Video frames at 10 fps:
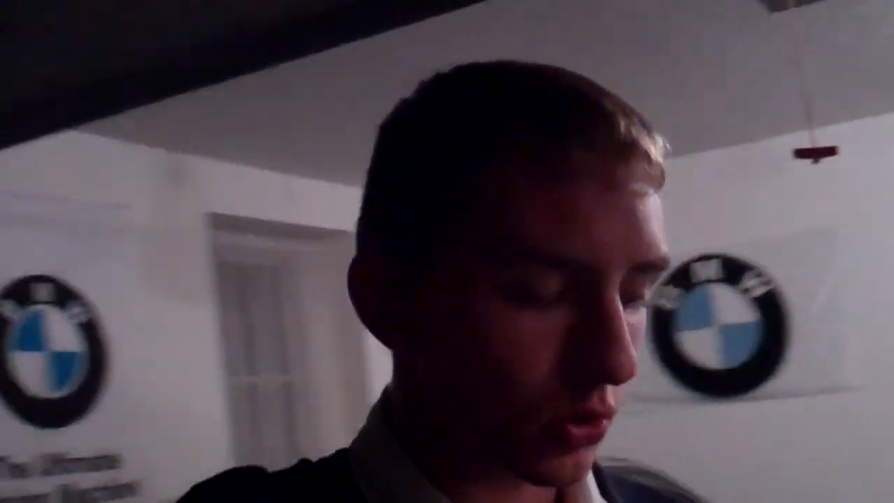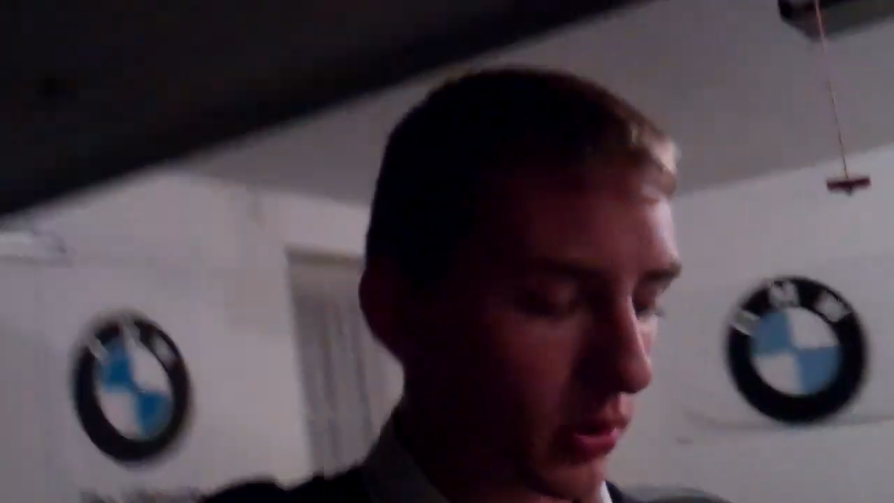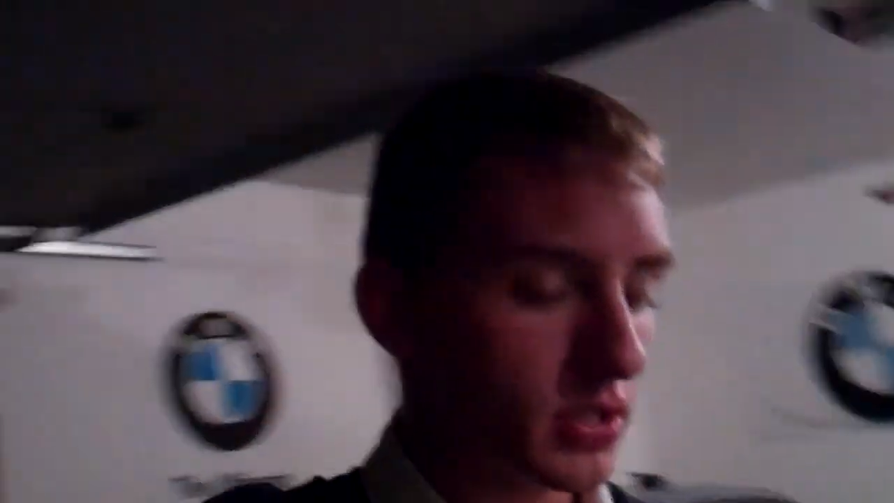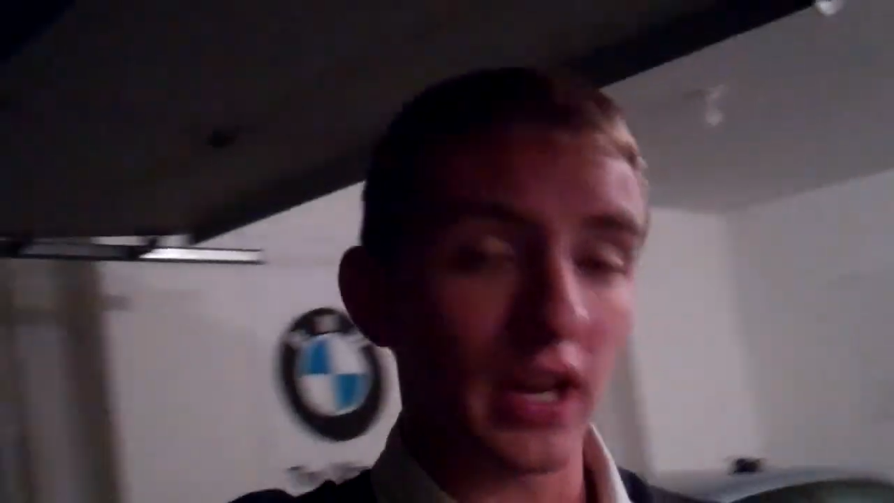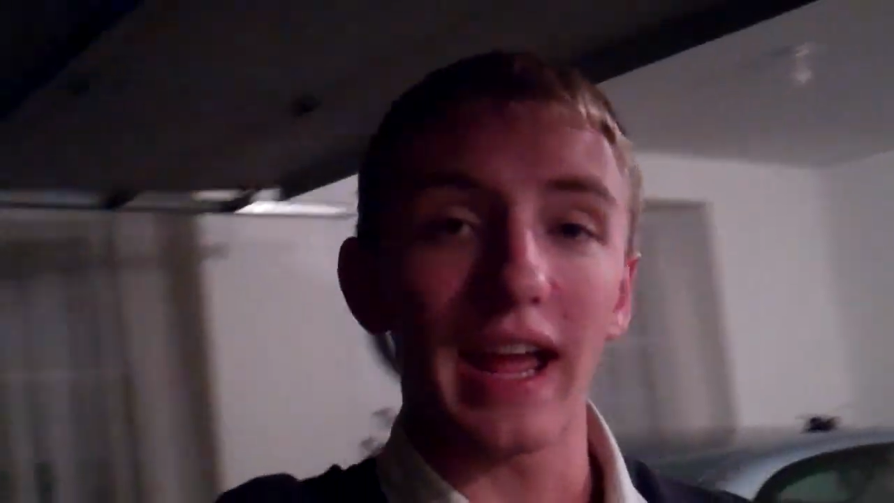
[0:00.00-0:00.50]

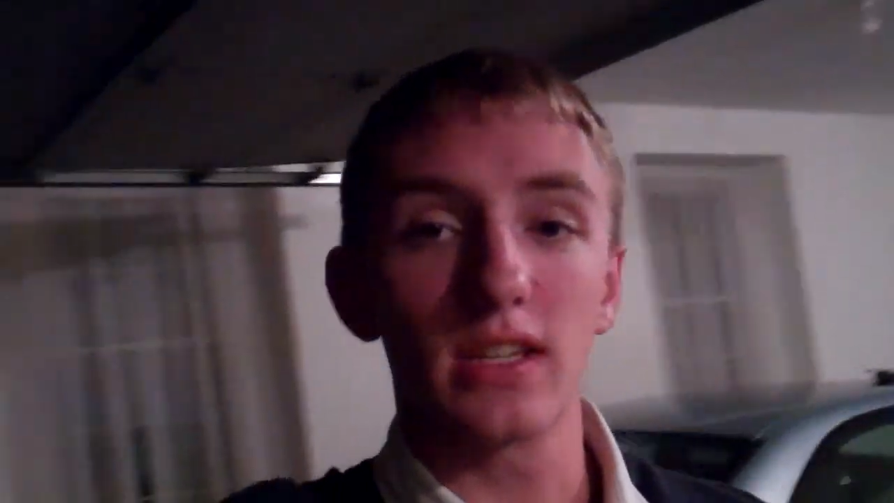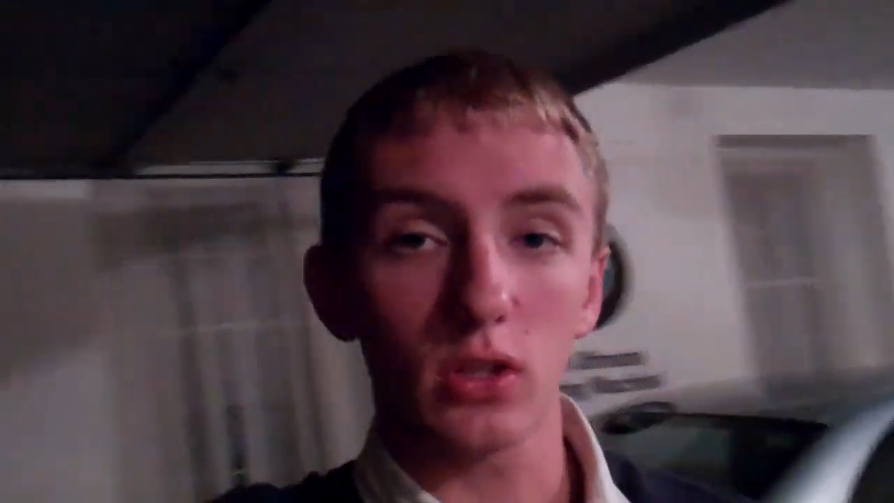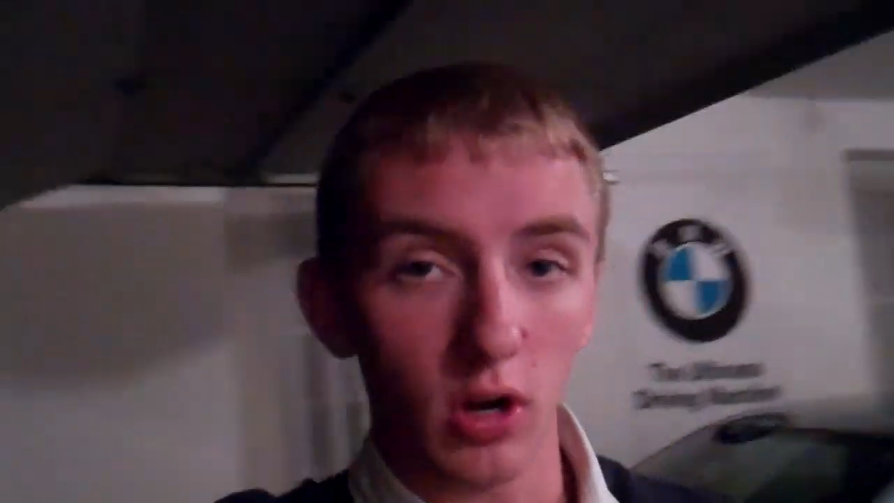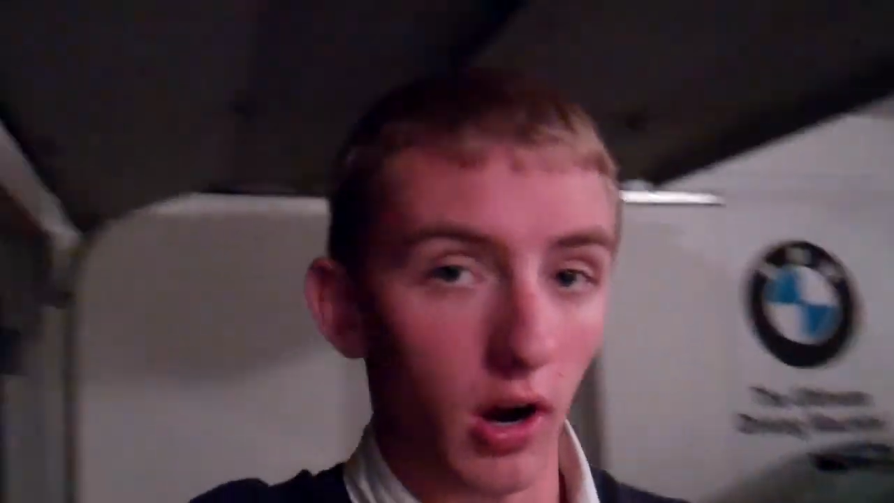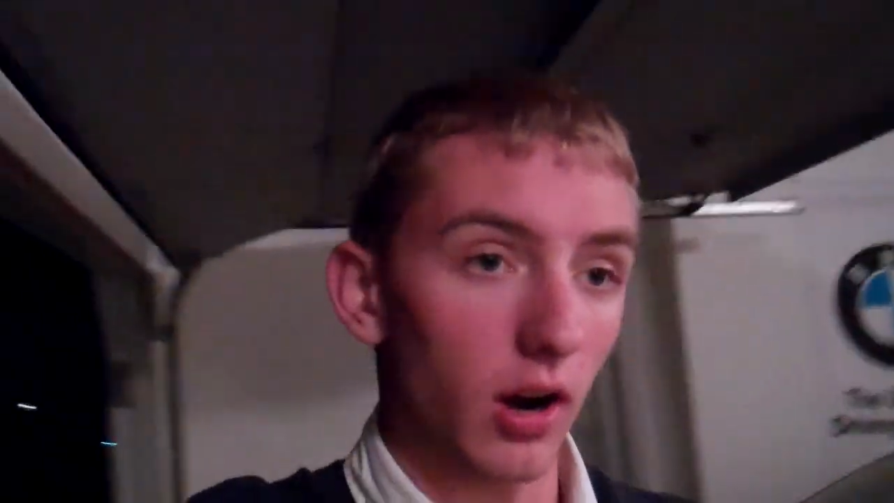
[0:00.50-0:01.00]
source that has a
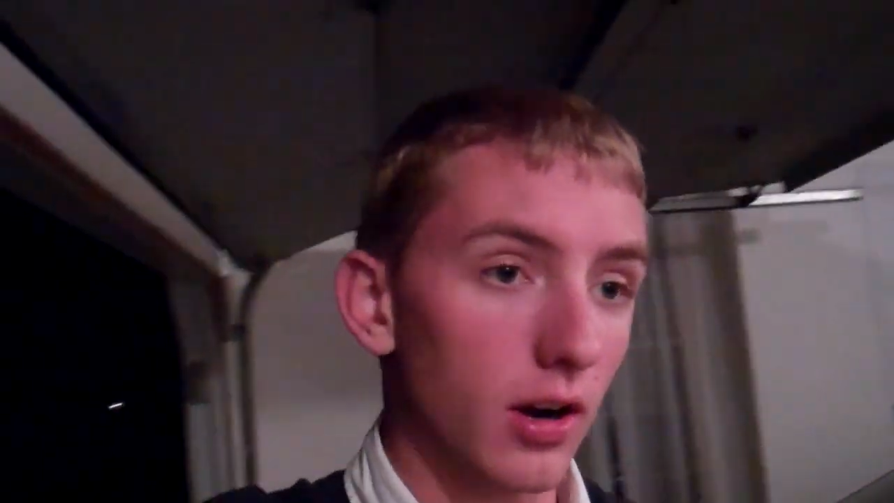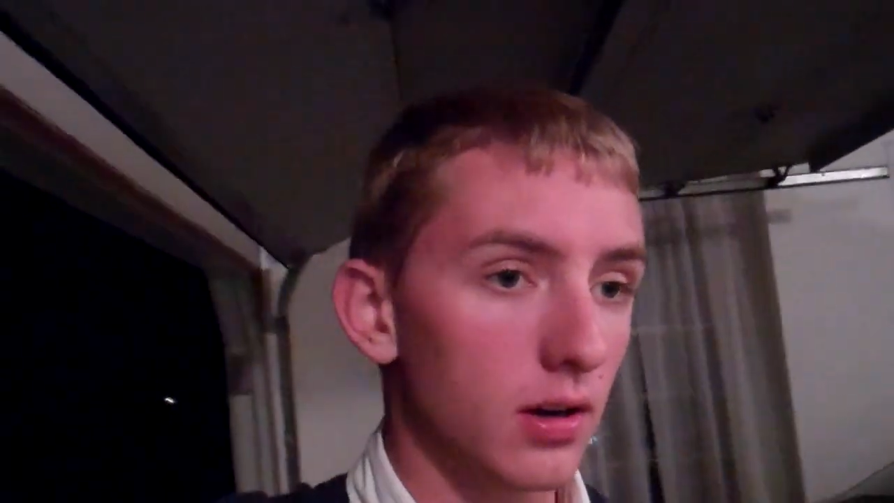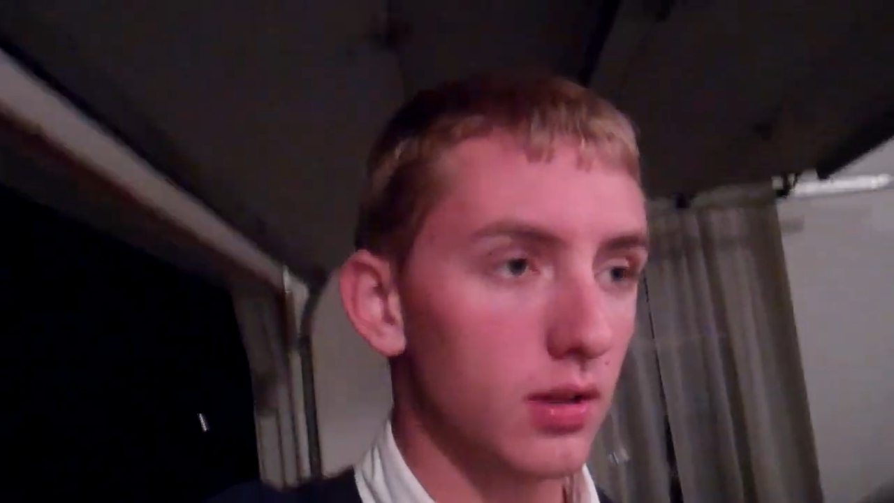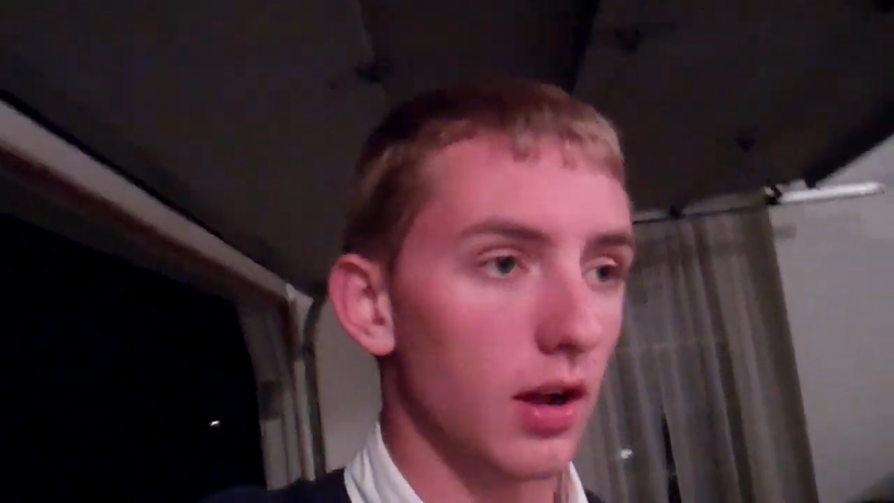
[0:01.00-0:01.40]
car,